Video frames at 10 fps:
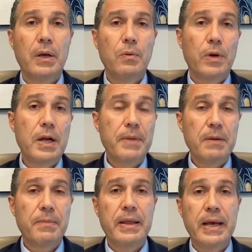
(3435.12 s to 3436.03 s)
And what I
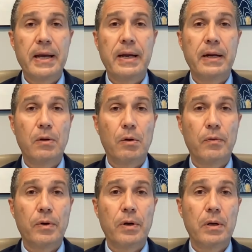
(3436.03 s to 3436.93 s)
mean by that, I'd go
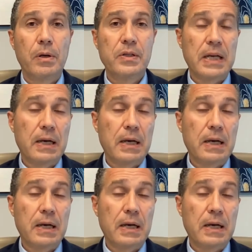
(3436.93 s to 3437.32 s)
over to his